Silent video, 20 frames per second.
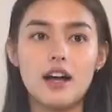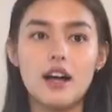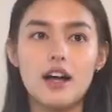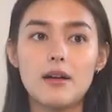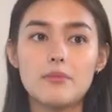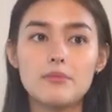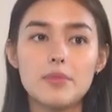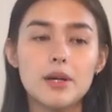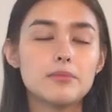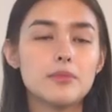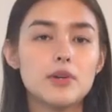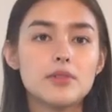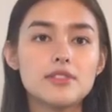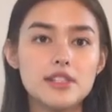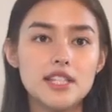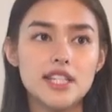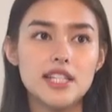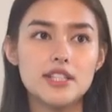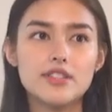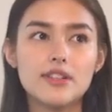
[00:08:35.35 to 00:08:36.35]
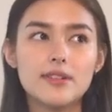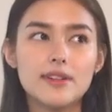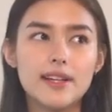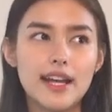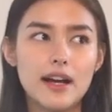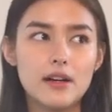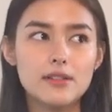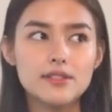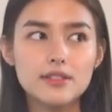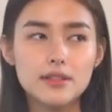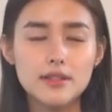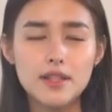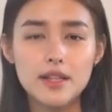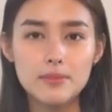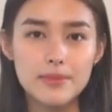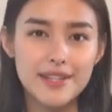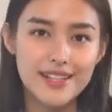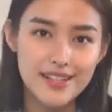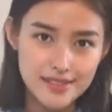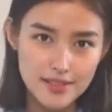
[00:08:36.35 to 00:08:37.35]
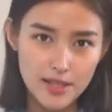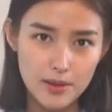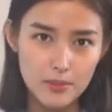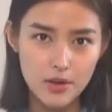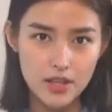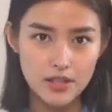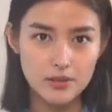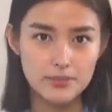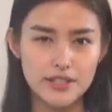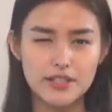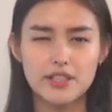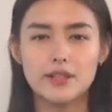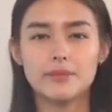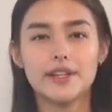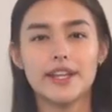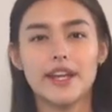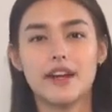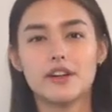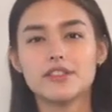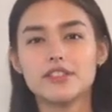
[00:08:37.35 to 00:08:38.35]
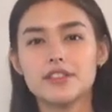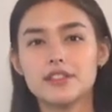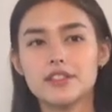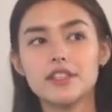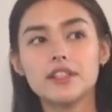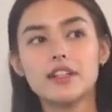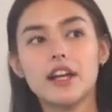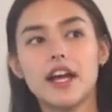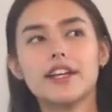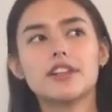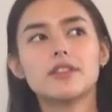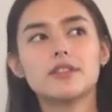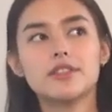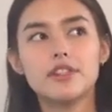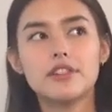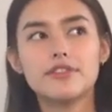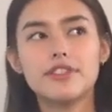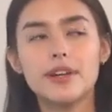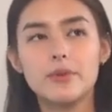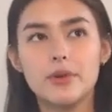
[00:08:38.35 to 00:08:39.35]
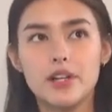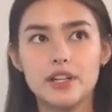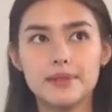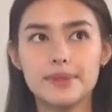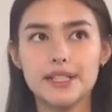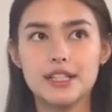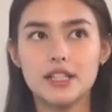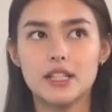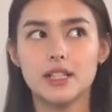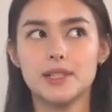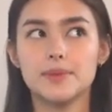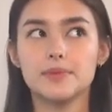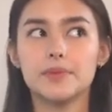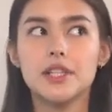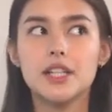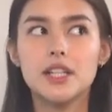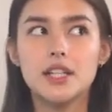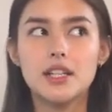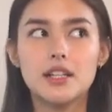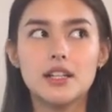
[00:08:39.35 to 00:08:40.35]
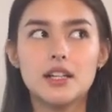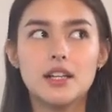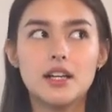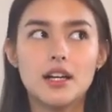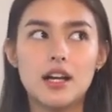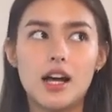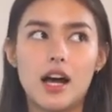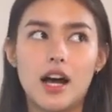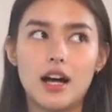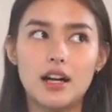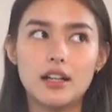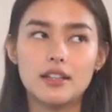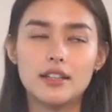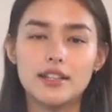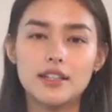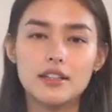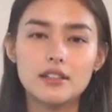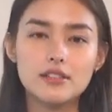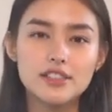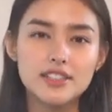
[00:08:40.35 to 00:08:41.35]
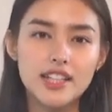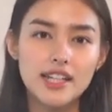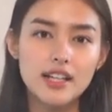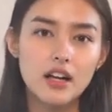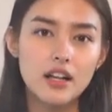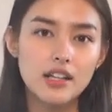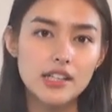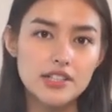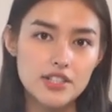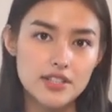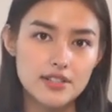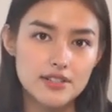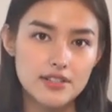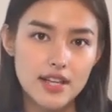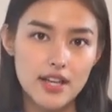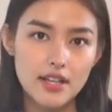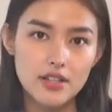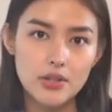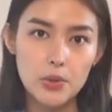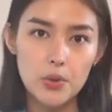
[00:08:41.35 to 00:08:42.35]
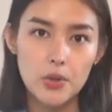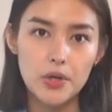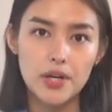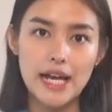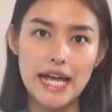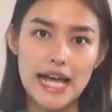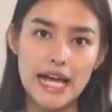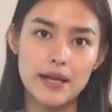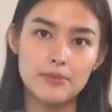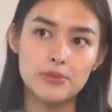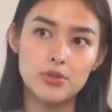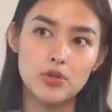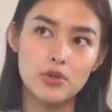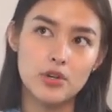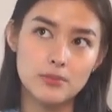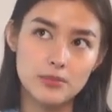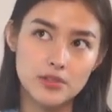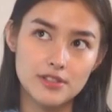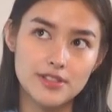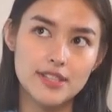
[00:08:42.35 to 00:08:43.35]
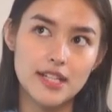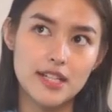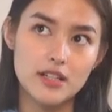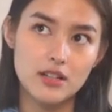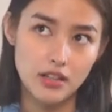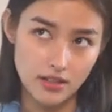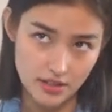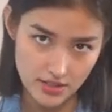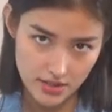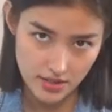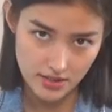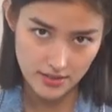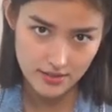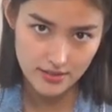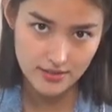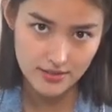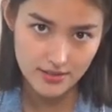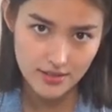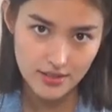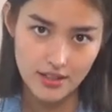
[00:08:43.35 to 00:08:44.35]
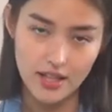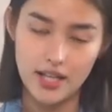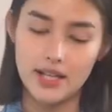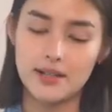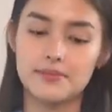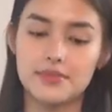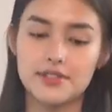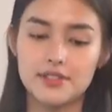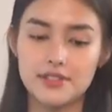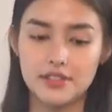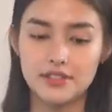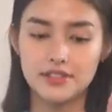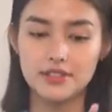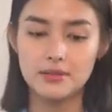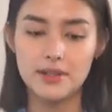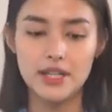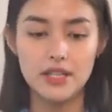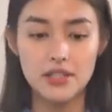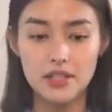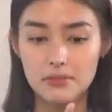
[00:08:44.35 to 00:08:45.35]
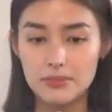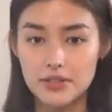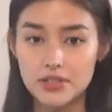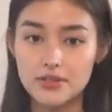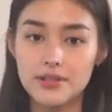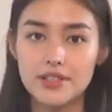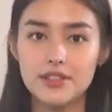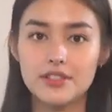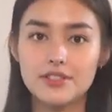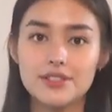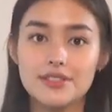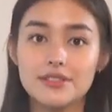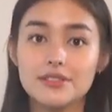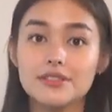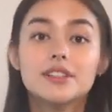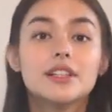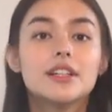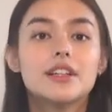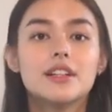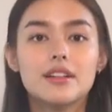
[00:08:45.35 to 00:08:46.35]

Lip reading: But mostly intro to counseling because I want to become a counselor. I don't know if I want to become a clinical psychologist yet or abnormal psychologist. I'm still debating between the two.